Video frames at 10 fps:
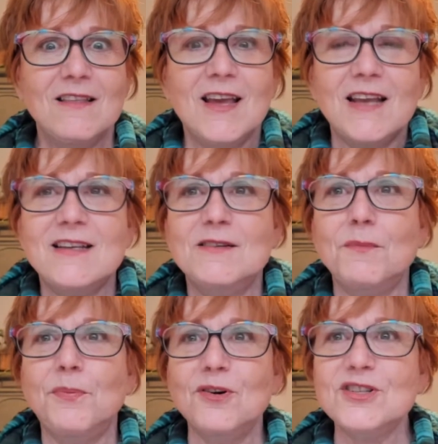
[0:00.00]
The case is,
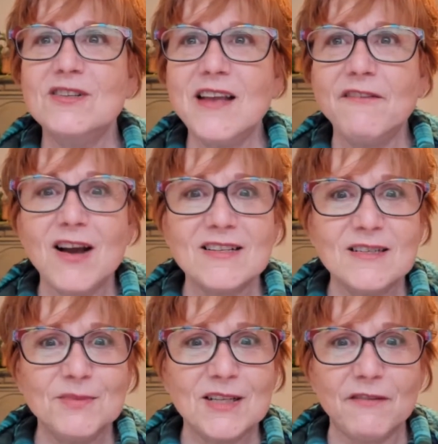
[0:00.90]
personally, I've got
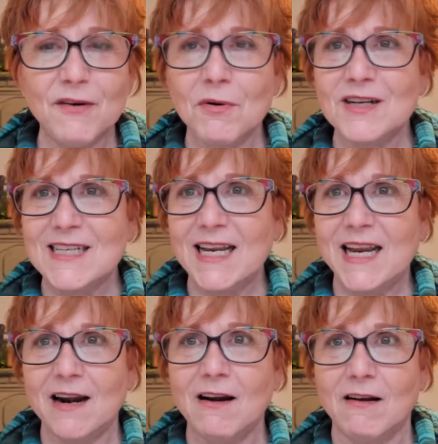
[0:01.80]
some stuff I want to
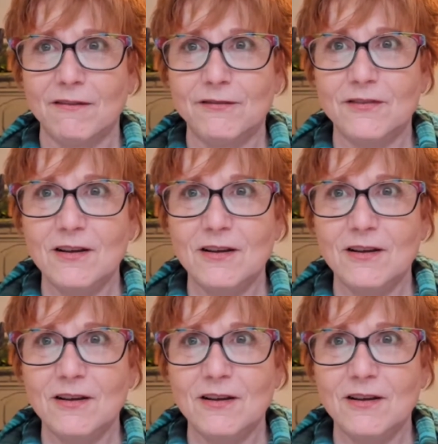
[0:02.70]
take care of